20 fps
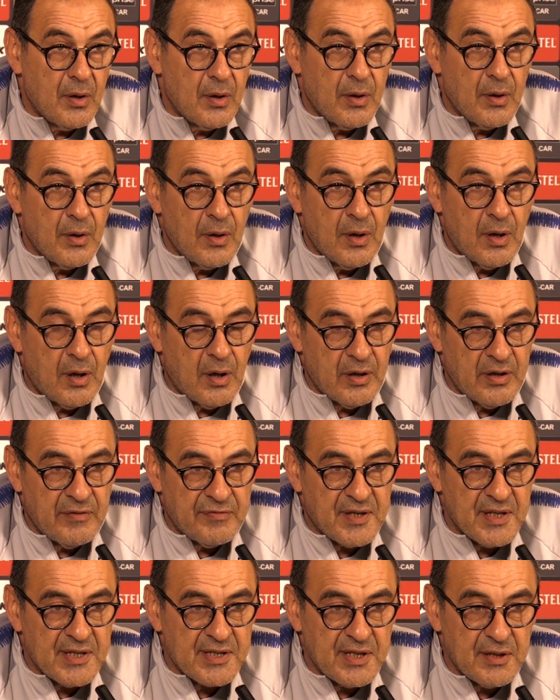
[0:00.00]
No,
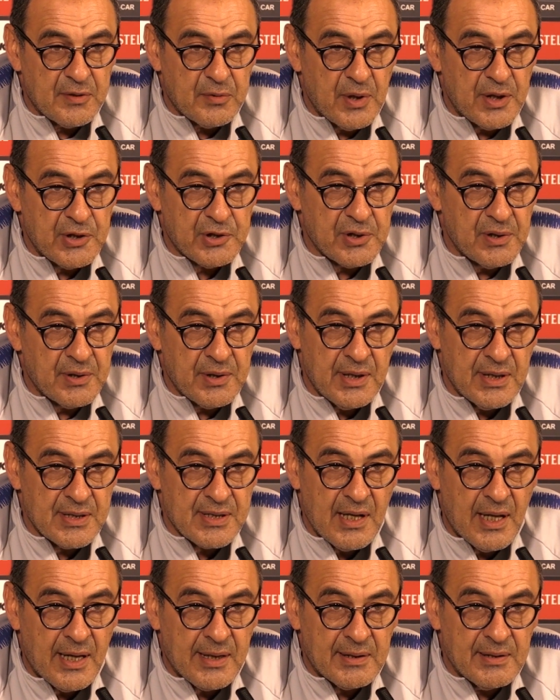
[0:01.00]
if the situation
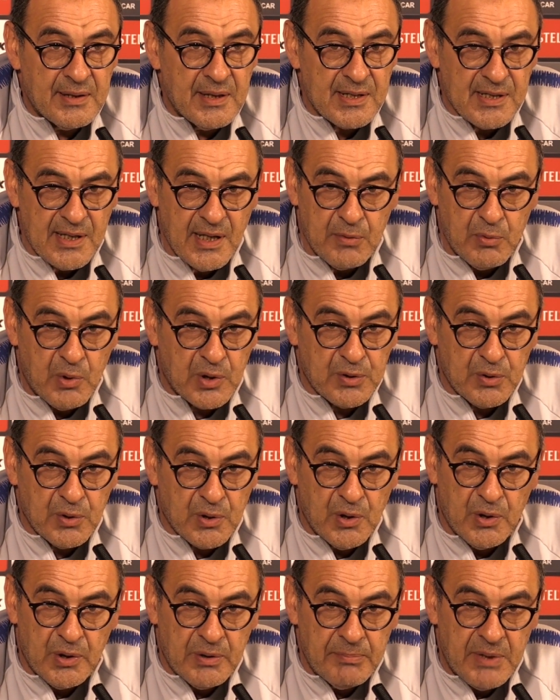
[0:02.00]
is like this, I want to
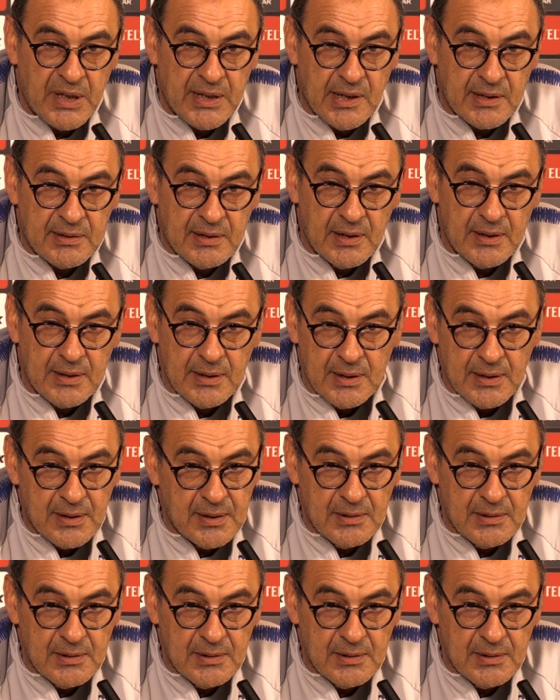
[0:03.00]
go immediately.